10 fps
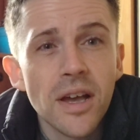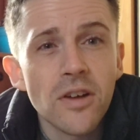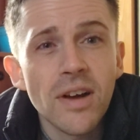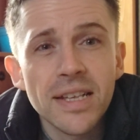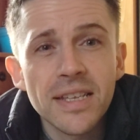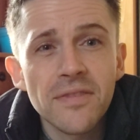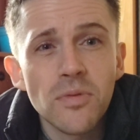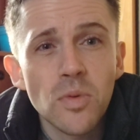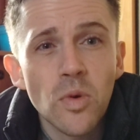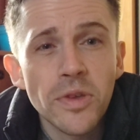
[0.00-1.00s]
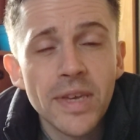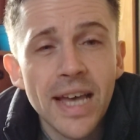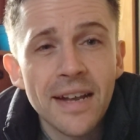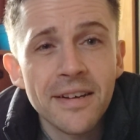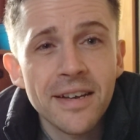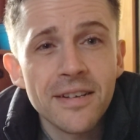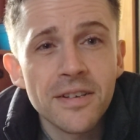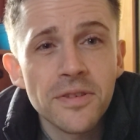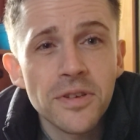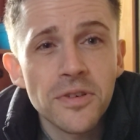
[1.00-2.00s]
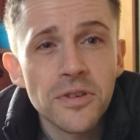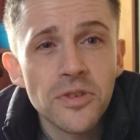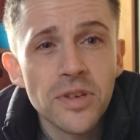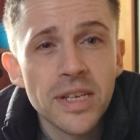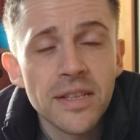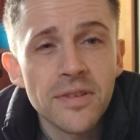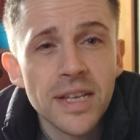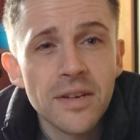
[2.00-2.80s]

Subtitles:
aggressive with what you can and can't do structurally in those